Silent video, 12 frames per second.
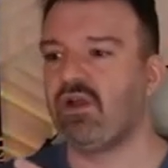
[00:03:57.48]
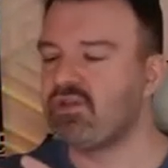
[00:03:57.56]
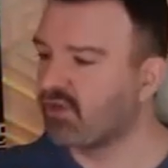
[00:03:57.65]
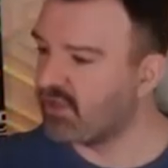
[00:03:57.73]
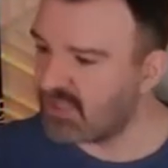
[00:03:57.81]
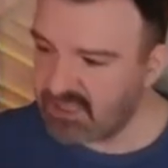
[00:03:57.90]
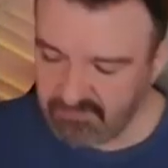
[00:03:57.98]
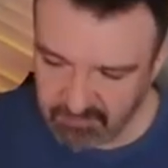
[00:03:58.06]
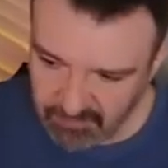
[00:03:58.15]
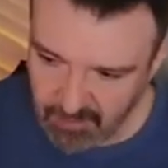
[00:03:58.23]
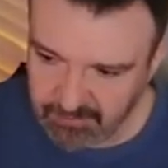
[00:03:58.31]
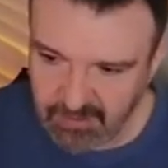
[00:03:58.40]
you're going to give
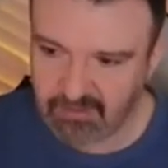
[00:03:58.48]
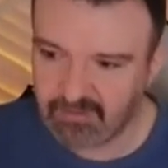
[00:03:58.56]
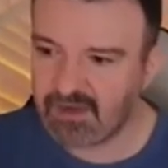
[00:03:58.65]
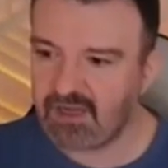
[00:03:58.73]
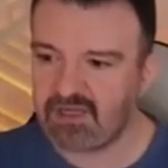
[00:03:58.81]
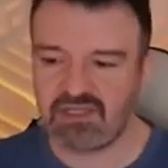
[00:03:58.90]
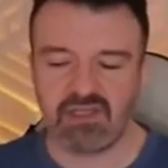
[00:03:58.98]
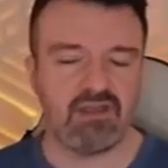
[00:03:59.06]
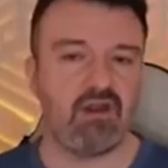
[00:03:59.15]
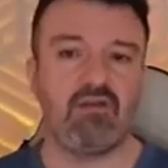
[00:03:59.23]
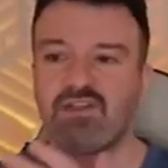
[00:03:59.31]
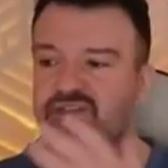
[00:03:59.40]
it proper aeration.
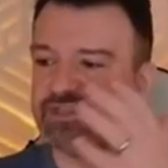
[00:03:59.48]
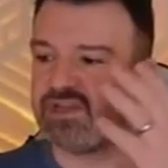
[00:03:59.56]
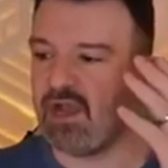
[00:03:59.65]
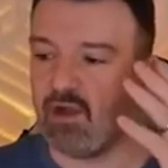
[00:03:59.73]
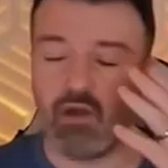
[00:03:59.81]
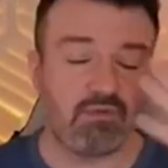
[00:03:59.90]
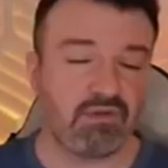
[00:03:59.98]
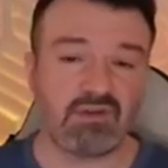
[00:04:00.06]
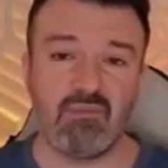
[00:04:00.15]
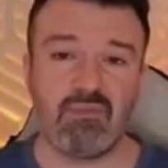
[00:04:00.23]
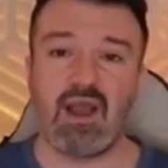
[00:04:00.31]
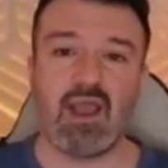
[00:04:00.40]
You know, this is not, oh, I'm just going to